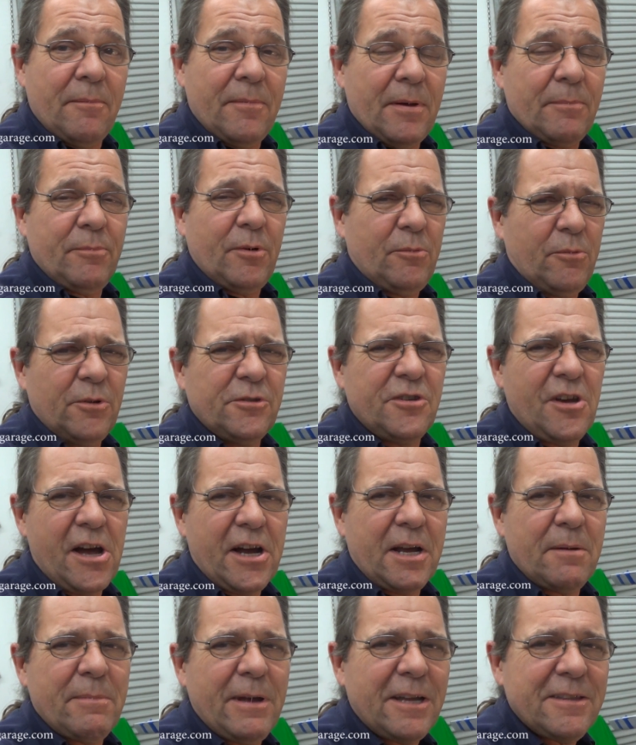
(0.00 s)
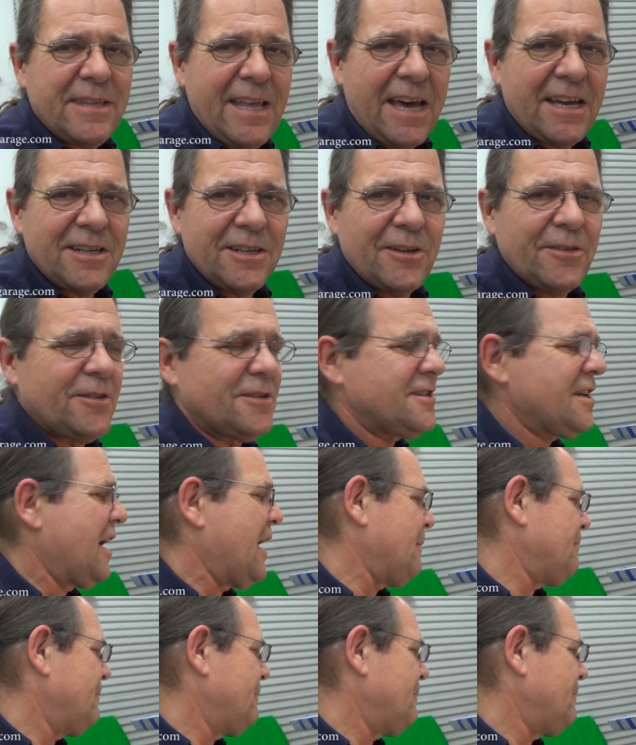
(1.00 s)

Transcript: of it, but we'll talk about that another time.